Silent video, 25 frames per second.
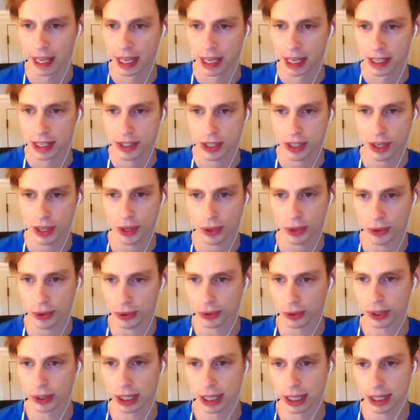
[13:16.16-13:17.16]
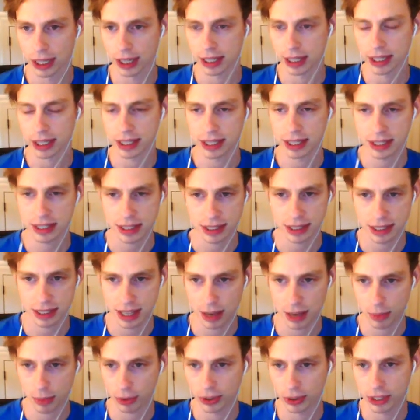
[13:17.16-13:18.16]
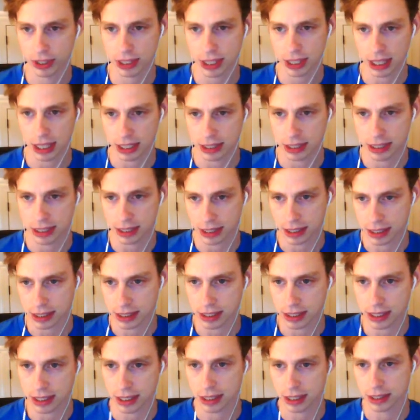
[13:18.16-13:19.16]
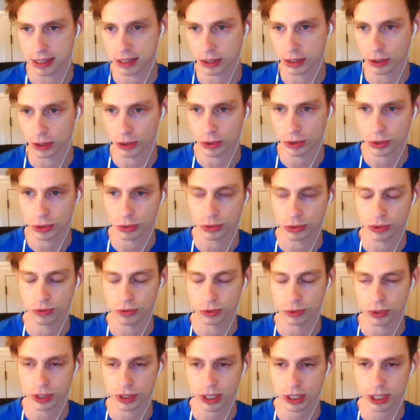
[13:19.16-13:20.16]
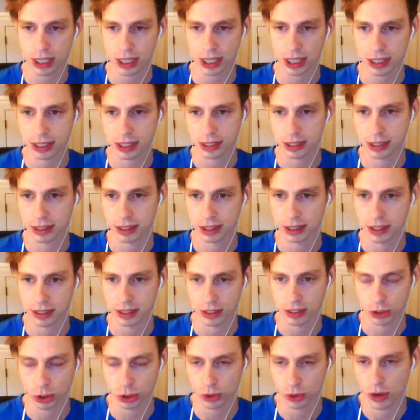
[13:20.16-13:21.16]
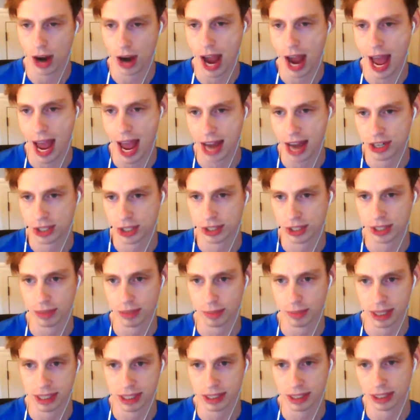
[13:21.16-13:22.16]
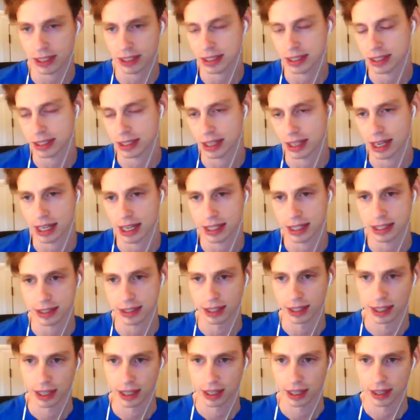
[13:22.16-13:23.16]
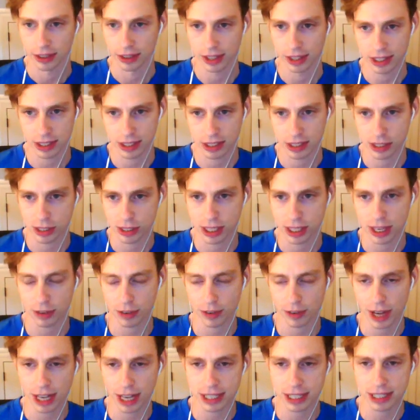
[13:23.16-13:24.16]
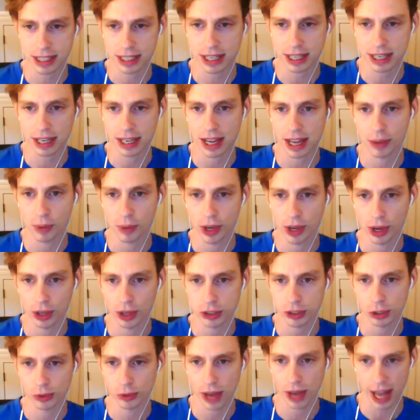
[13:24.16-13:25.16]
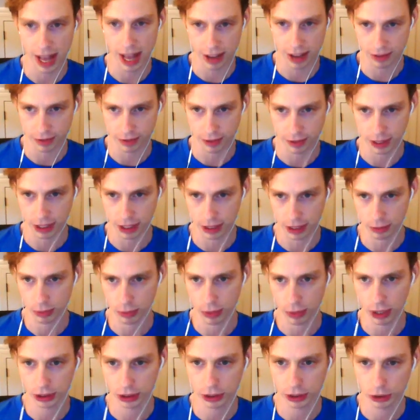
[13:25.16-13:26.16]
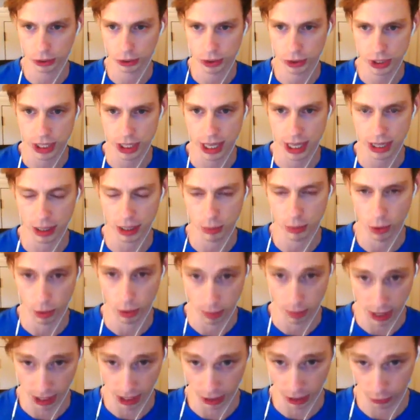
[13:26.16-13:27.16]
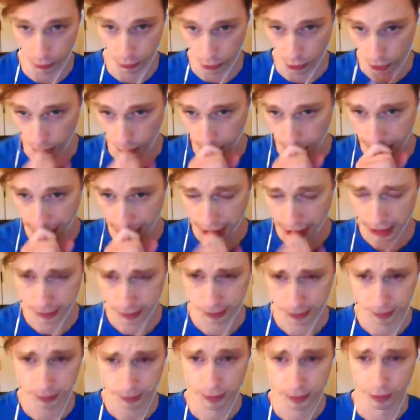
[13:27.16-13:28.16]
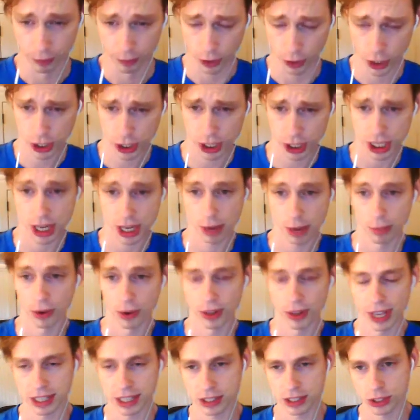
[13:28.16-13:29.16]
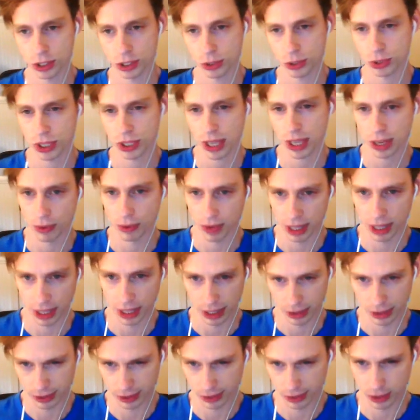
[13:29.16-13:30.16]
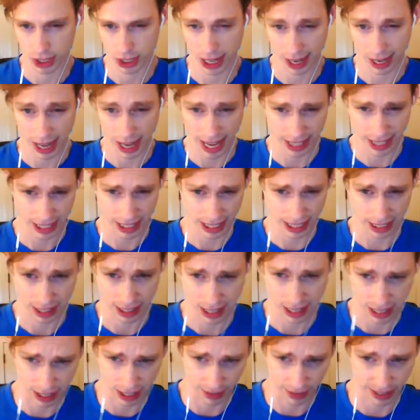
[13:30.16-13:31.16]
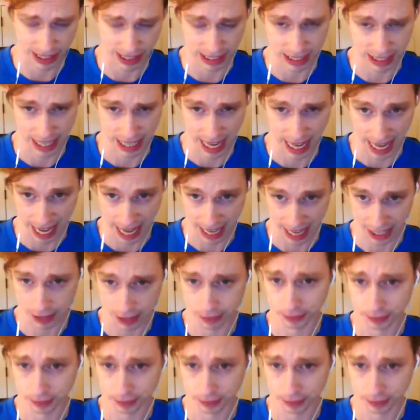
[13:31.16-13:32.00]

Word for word: So uh, in this example, this 86C0246 is a short hash that basically says, this is a set of content, and we also have um, a little slightly more meaningful version number that's associated with it, which I, I like to think of as a tag.